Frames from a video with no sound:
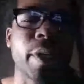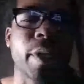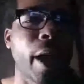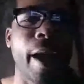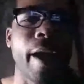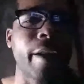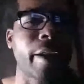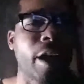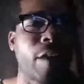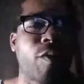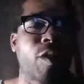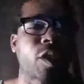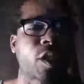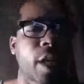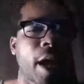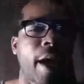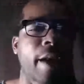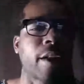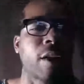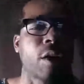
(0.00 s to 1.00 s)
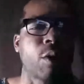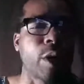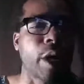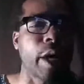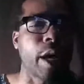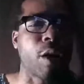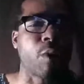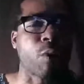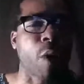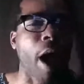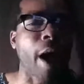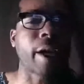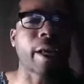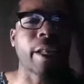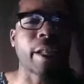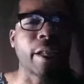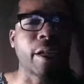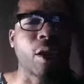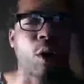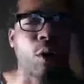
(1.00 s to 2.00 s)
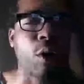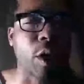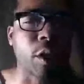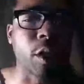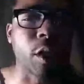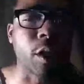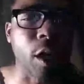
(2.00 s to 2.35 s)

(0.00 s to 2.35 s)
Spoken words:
they ain't never shot no damn rocket in no other